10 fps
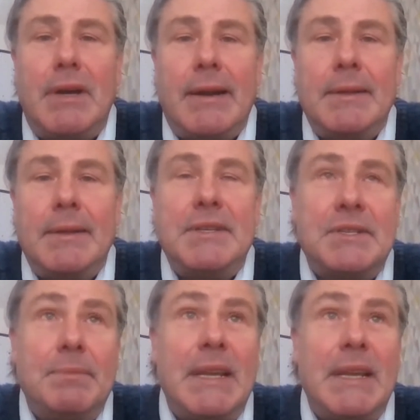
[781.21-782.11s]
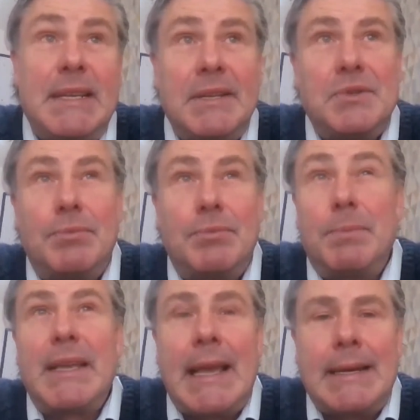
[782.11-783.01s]
rather than just opinions or
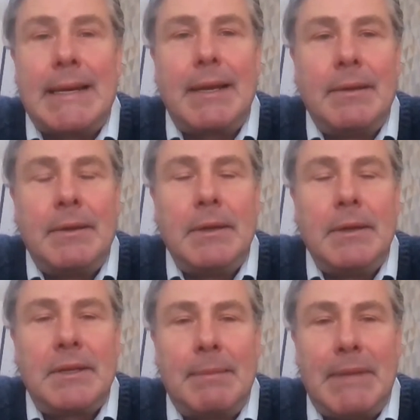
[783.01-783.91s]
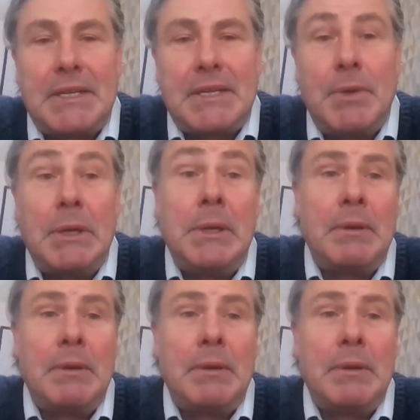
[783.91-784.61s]
propaganda. To come back to my